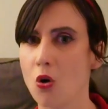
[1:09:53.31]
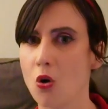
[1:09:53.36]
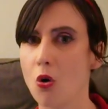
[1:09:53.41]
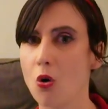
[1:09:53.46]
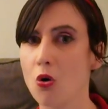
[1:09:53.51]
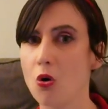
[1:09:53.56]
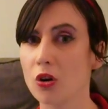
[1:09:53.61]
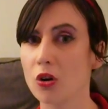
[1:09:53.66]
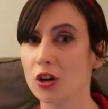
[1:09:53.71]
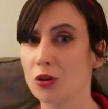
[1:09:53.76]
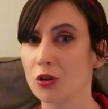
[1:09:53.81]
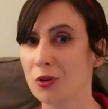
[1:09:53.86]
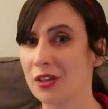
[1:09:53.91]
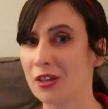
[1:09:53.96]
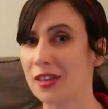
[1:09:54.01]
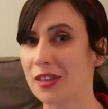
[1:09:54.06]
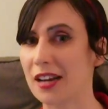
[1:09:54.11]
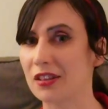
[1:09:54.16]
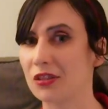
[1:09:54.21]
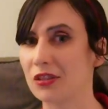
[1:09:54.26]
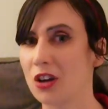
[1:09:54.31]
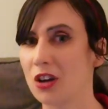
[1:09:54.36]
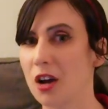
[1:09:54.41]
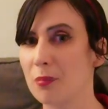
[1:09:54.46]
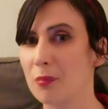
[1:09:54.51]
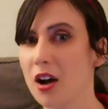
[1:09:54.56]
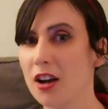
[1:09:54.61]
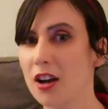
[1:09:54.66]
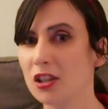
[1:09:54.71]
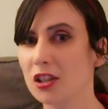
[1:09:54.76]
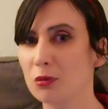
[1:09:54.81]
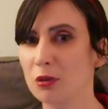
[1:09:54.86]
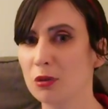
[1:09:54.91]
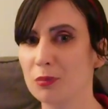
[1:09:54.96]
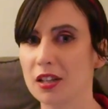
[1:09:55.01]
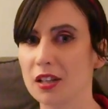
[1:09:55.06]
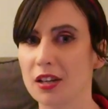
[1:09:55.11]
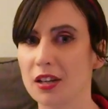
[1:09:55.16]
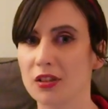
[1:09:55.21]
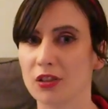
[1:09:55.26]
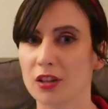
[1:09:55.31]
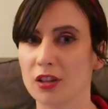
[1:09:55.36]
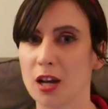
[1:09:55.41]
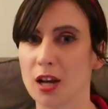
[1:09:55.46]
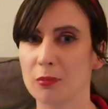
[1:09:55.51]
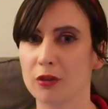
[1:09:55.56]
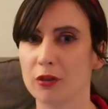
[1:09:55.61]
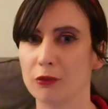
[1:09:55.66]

Or when that's not possible because the number